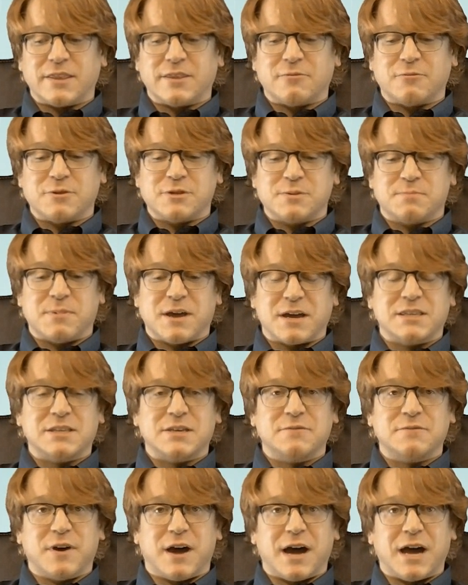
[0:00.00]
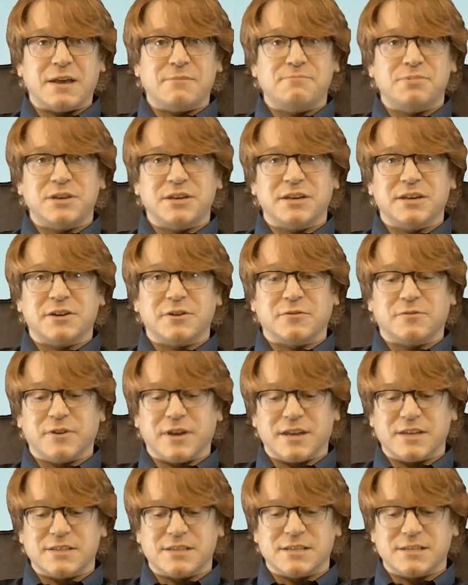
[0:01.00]
the respective IP
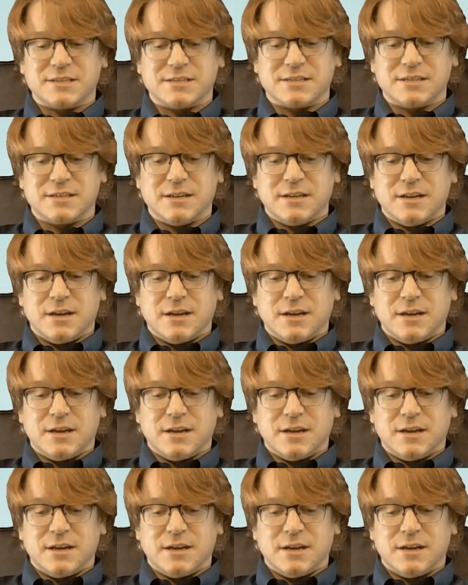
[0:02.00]
interfaces,